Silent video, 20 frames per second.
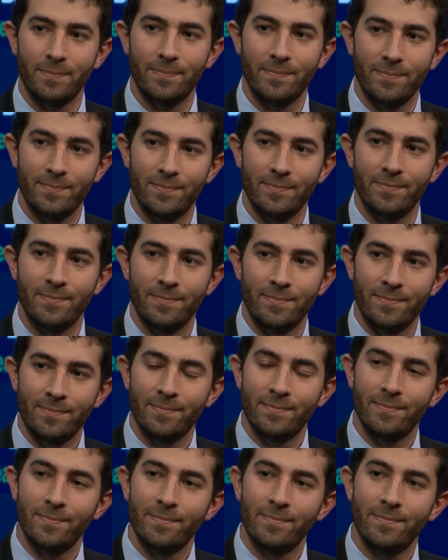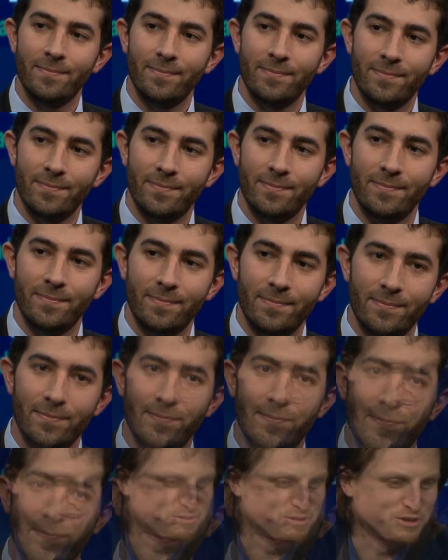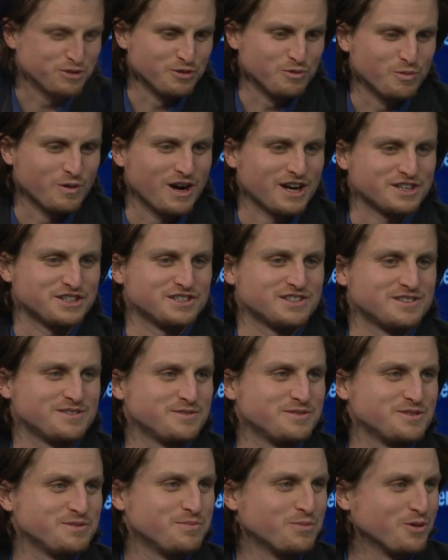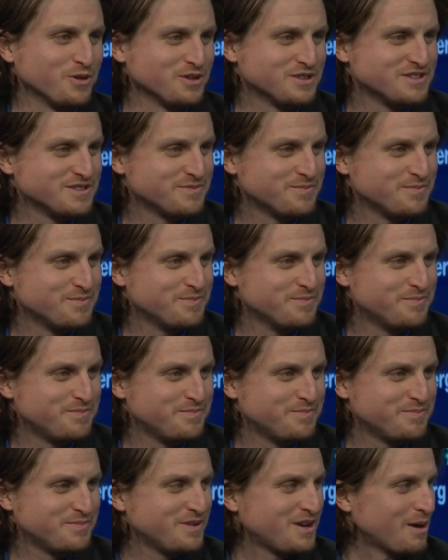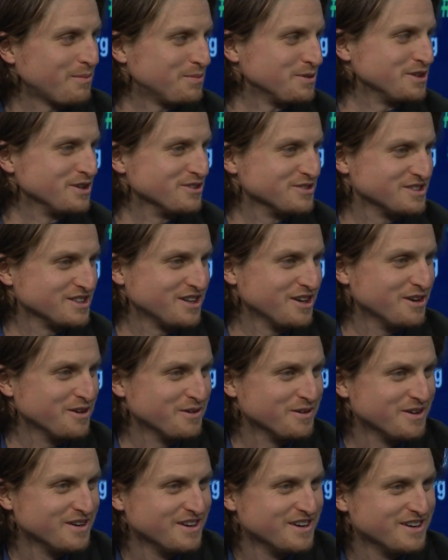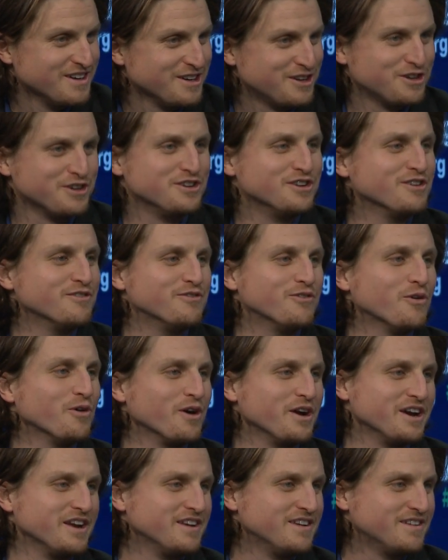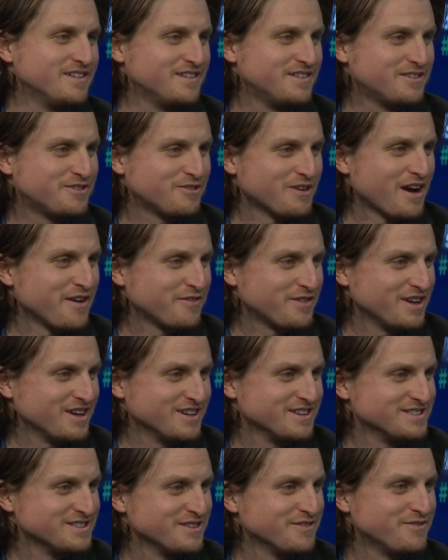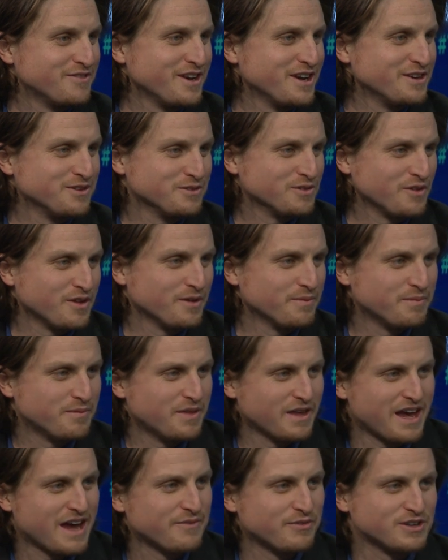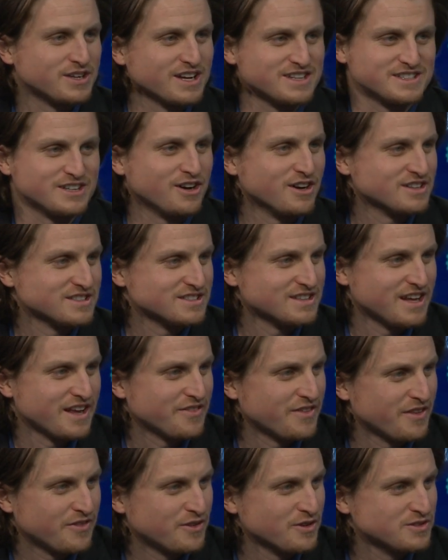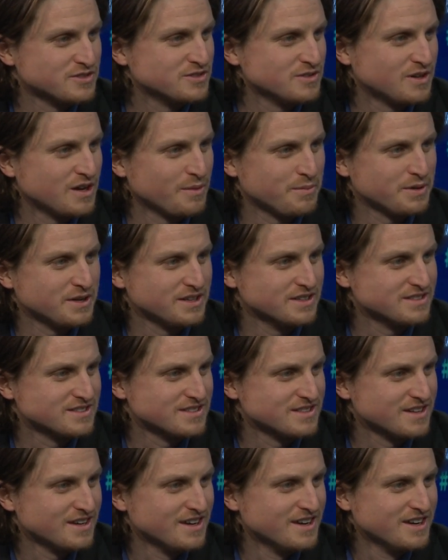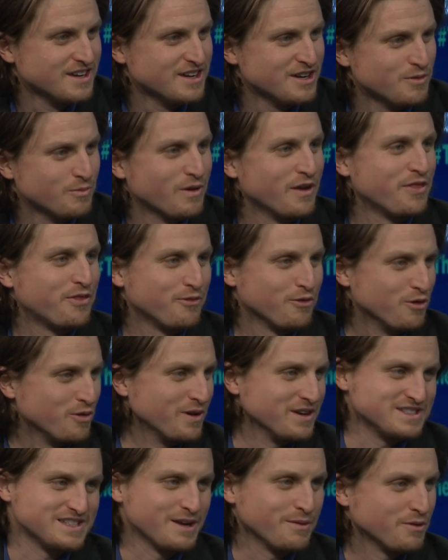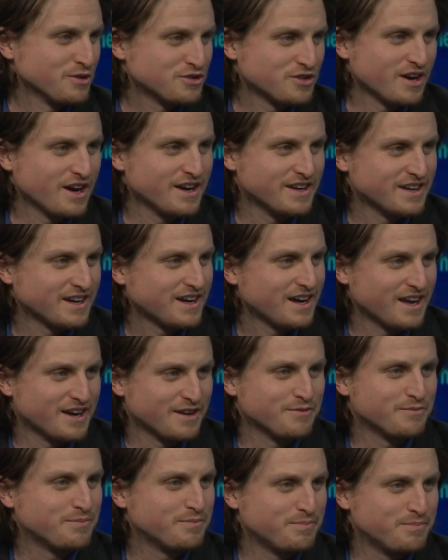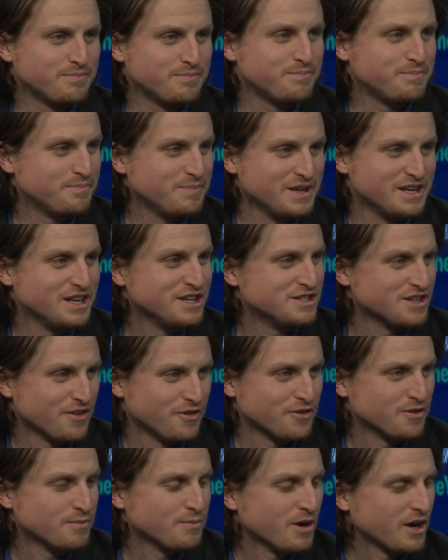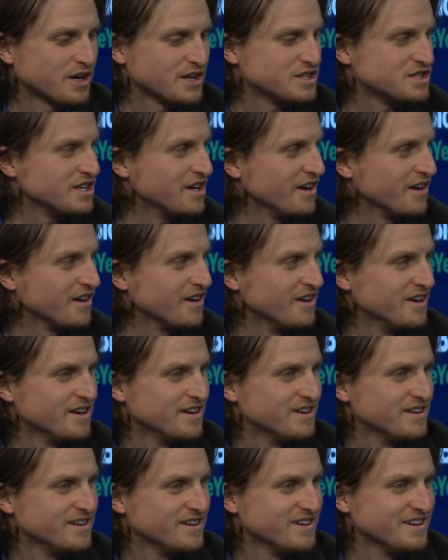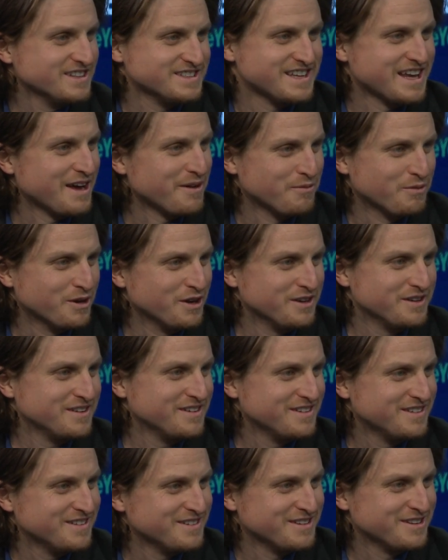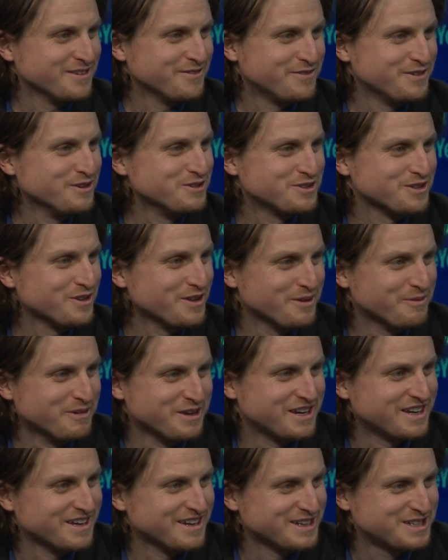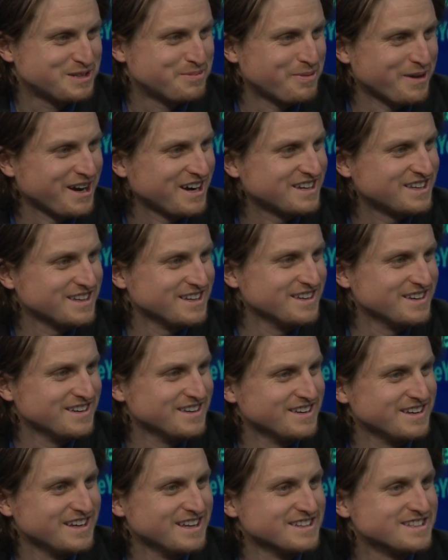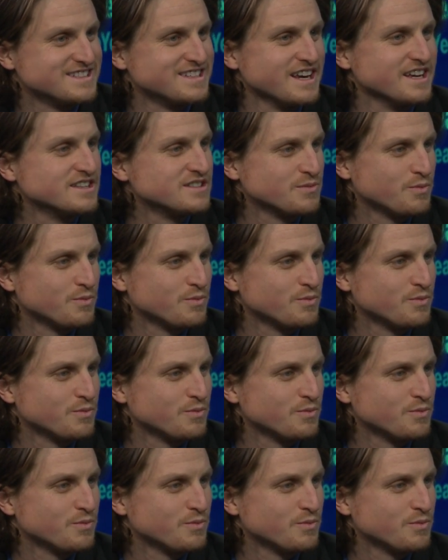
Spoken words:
On the topic of advertising, I think anyone who watched sports a couple years ago couldn't avoid DraftKings and FanDuel, the advertising onslaught that those two companies went through as they were trying to kind of beat each other to market share. Is that what the future that we can expect in states